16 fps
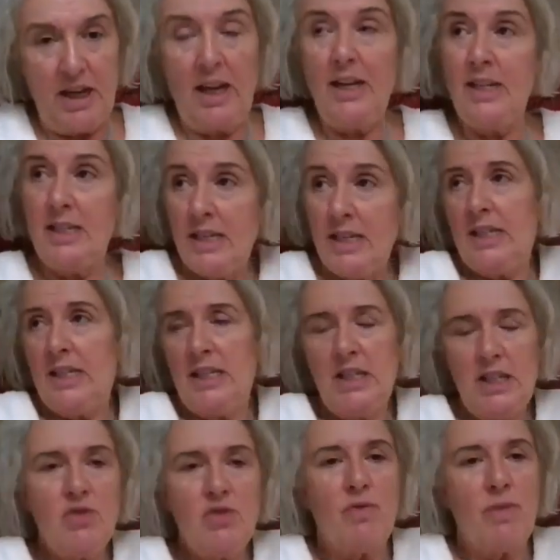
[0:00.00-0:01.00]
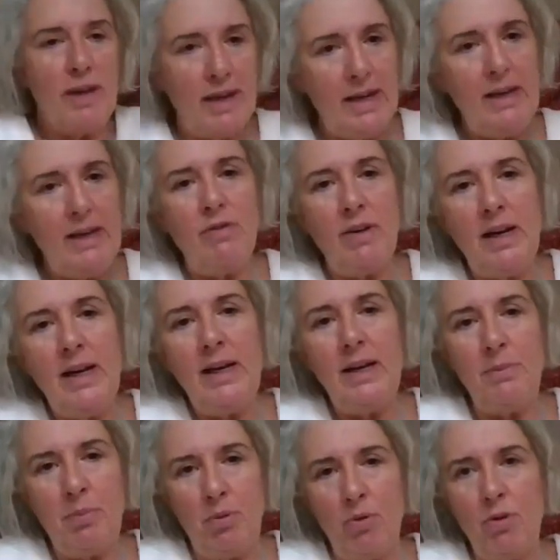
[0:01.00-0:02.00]
And it is really, really
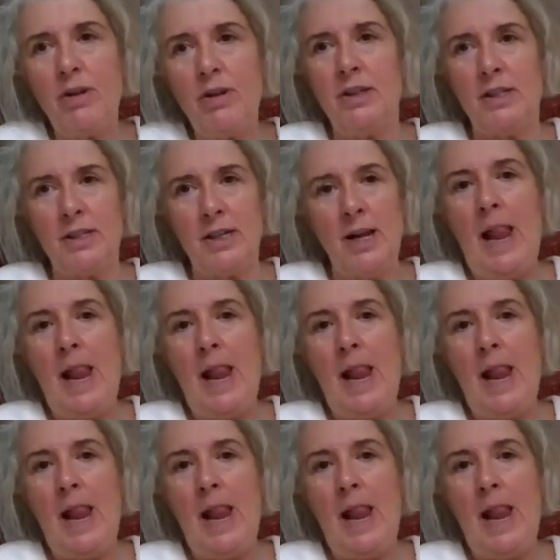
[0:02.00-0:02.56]
important.